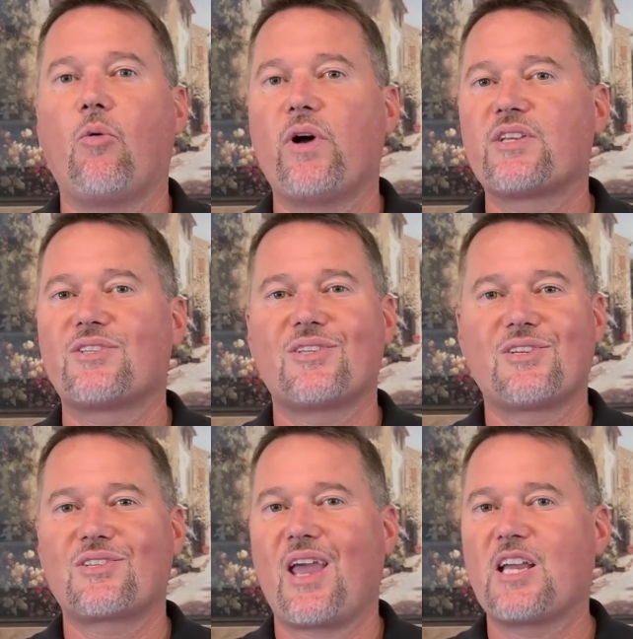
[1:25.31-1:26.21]
which is
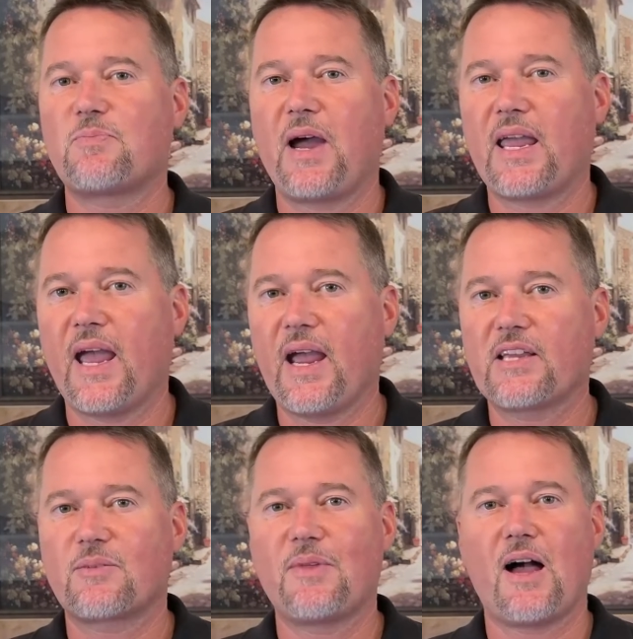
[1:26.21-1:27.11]
just case by
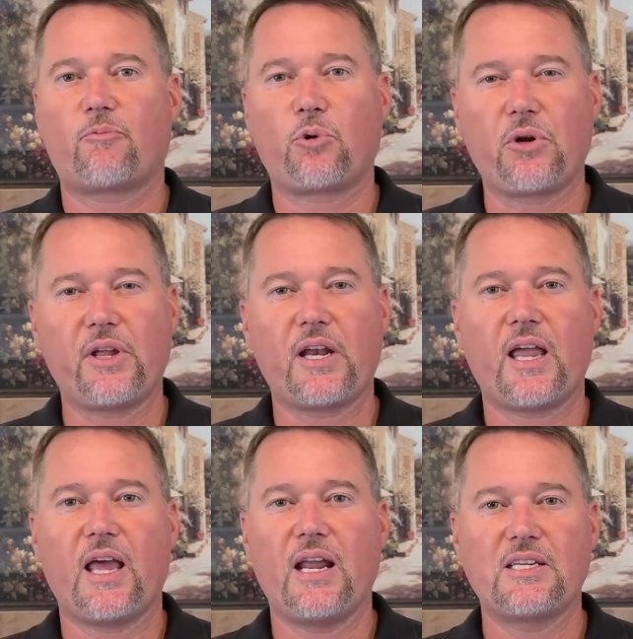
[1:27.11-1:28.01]
case, not really going to
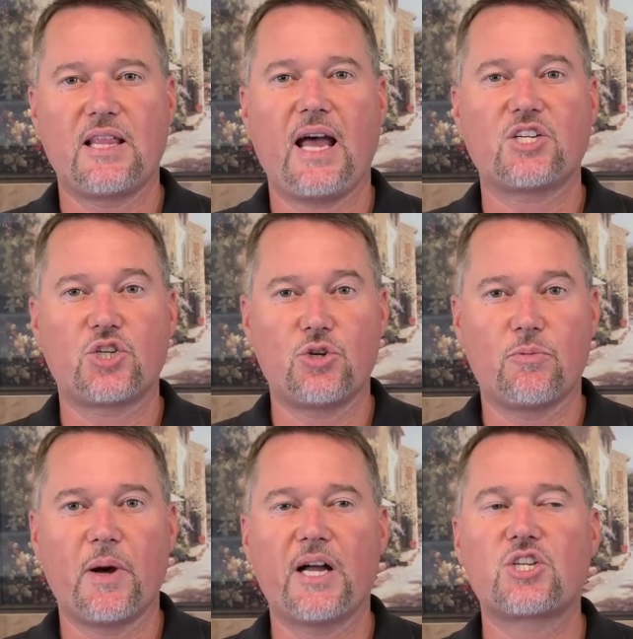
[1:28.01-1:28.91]
get into that too
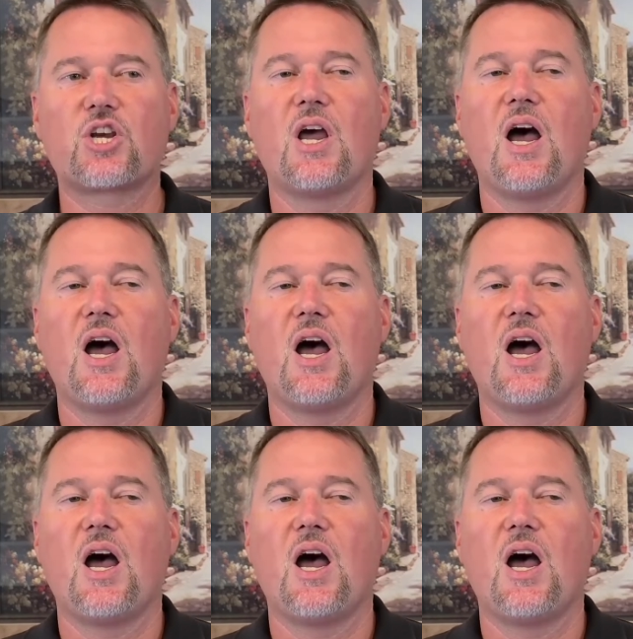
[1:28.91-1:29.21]
much.